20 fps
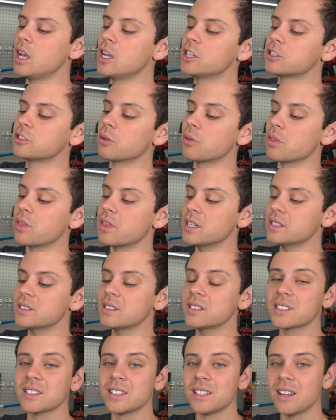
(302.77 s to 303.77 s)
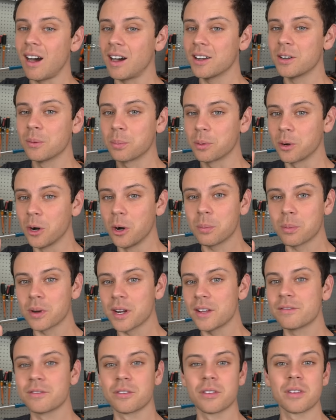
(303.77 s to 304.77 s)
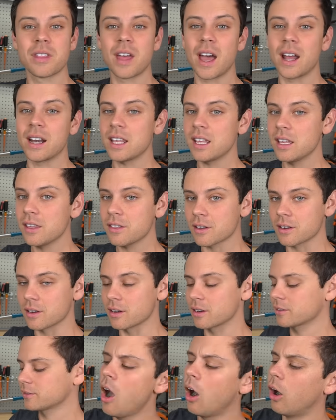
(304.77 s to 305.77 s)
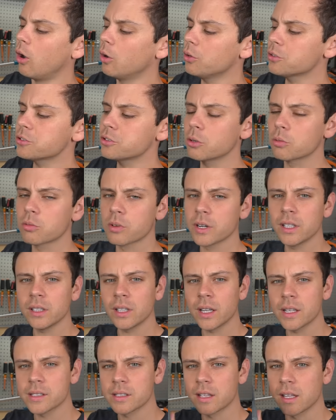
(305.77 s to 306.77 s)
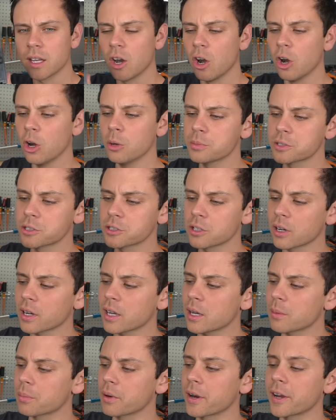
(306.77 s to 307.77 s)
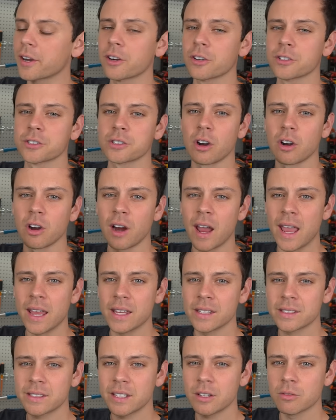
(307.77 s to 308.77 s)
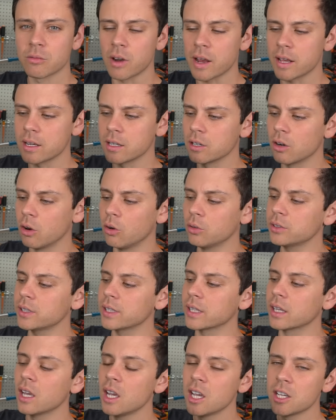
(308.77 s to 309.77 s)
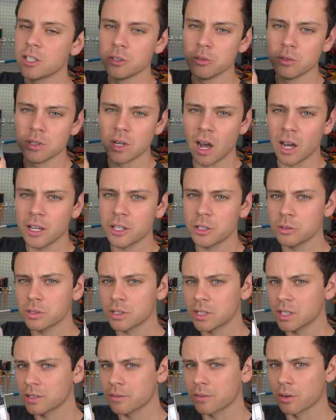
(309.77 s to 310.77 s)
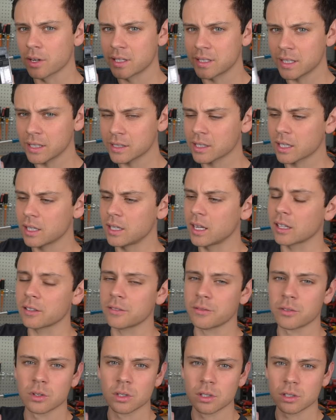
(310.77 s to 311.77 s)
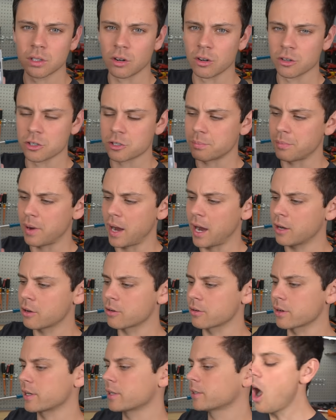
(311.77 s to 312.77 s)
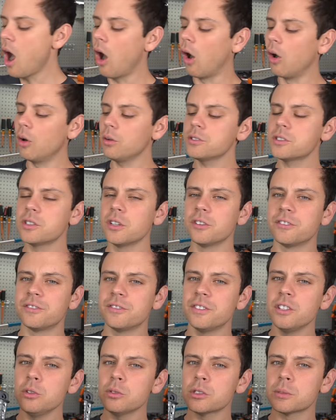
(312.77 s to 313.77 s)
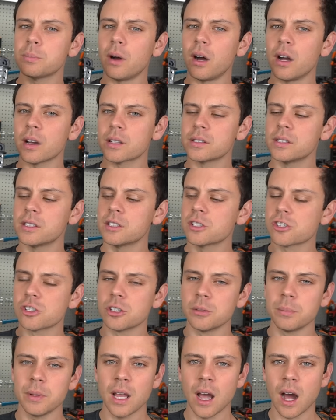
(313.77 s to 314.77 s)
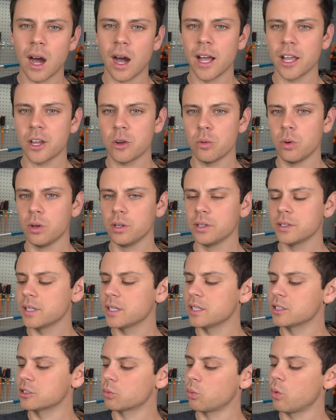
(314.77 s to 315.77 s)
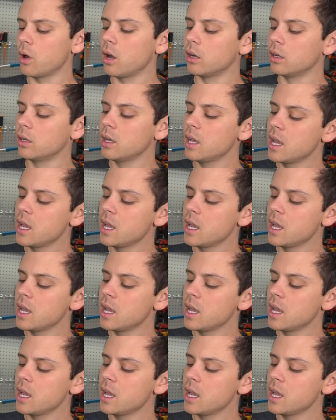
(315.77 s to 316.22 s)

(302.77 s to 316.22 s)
So this is not appropriate for that either. Also realize that home circuit breakers are A C rated only. Do not use these for a disconnect for a large battery. Also, fuse boxes should be high quality as well.